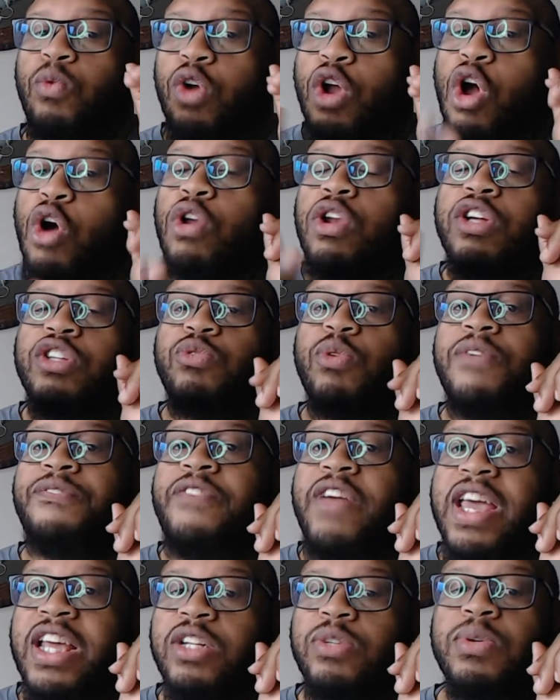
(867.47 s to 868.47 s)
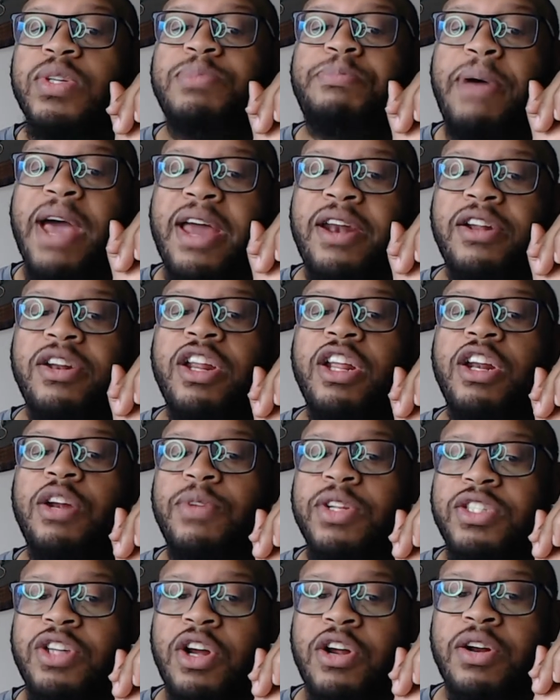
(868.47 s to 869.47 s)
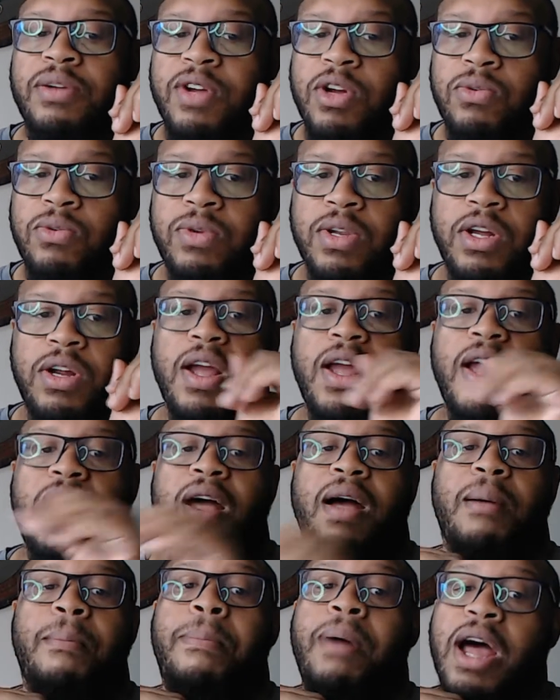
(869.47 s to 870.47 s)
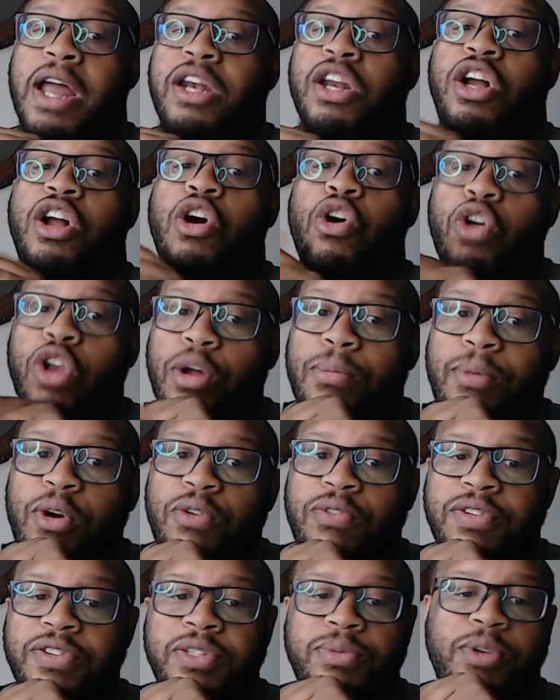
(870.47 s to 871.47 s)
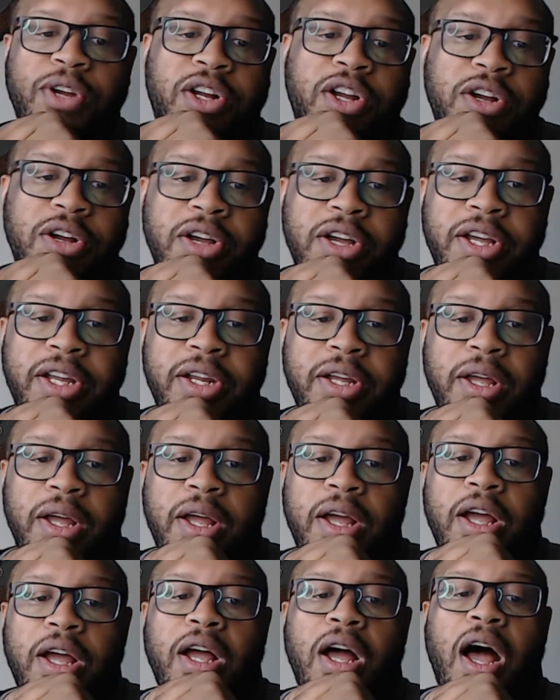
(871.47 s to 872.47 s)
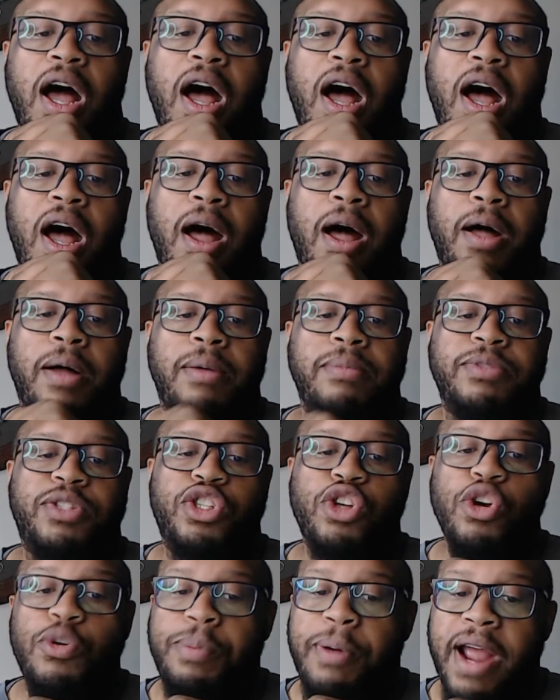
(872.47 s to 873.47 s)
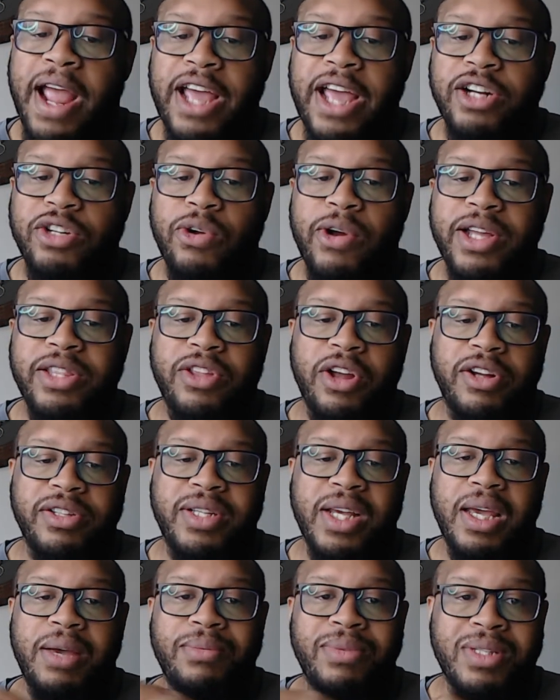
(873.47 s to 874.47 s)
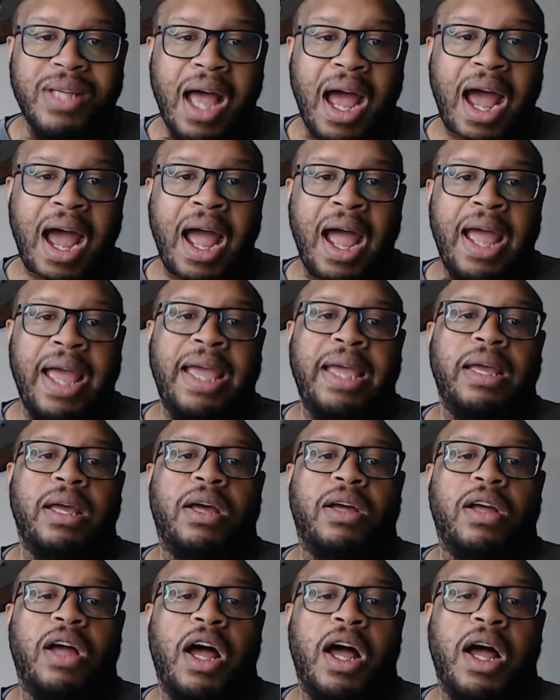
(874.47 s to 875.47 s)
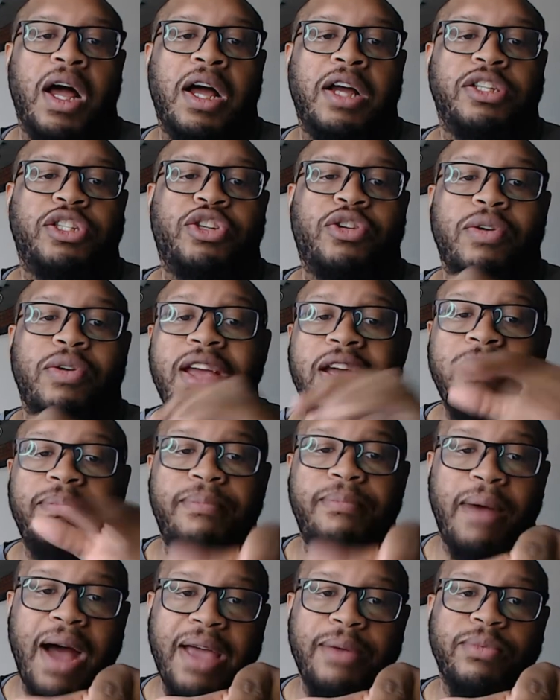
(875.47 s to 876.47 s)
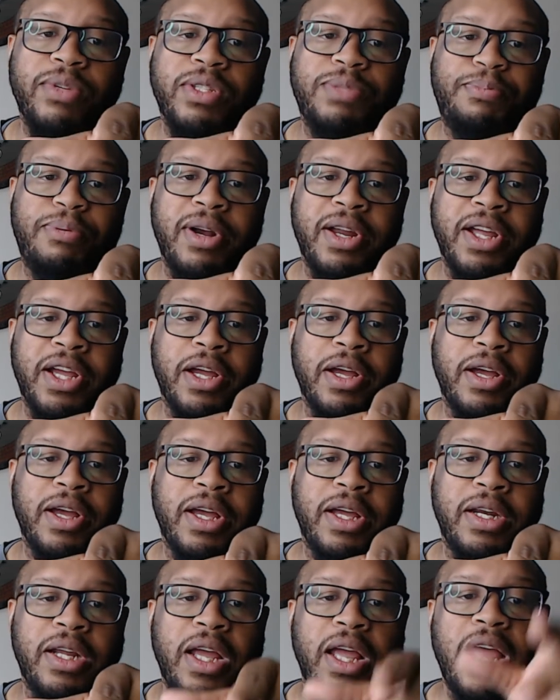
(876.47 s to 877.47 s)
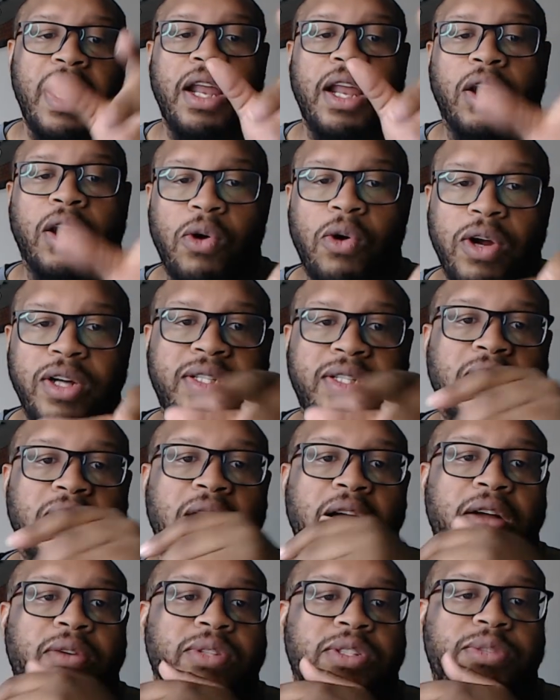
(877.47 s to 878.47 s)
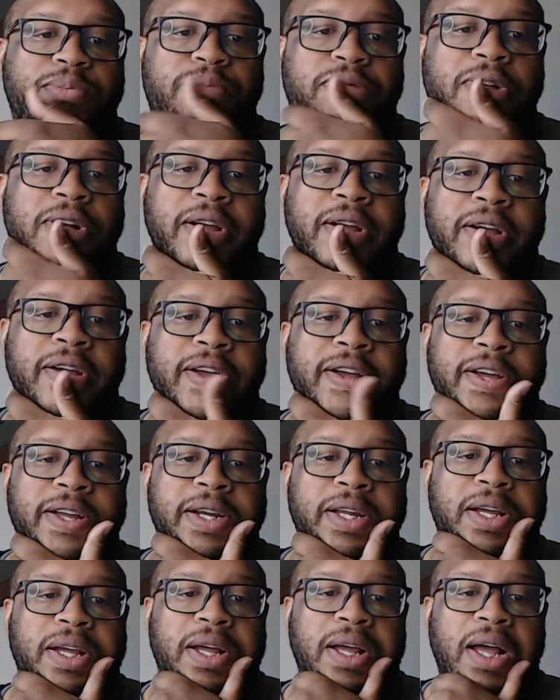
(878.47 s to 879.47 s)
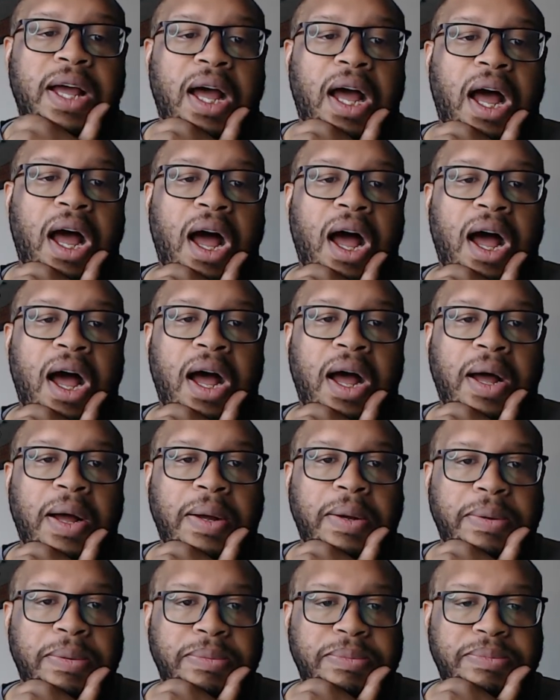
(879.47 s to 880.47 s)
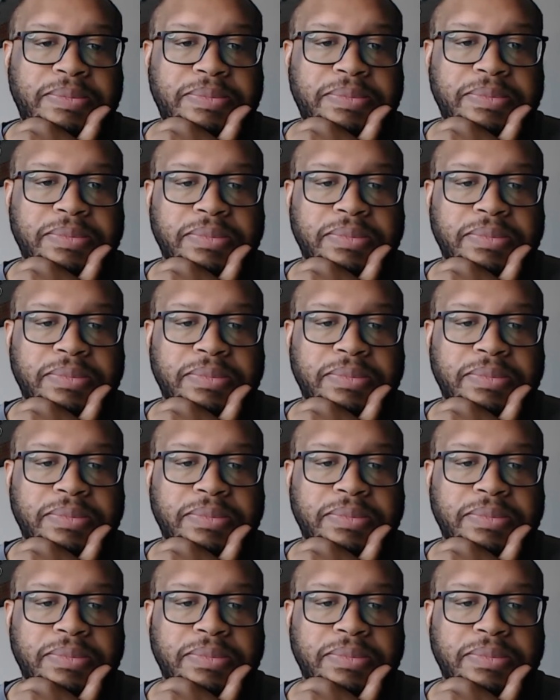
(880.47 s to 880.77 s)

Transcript: Cooler's Revenge was better than the Return of Cooler, but the Cooler movies were good. Um, Super Android 13 was all right. Uh, Tree of Might was pretty good. Lord Slug was pretty good. Um,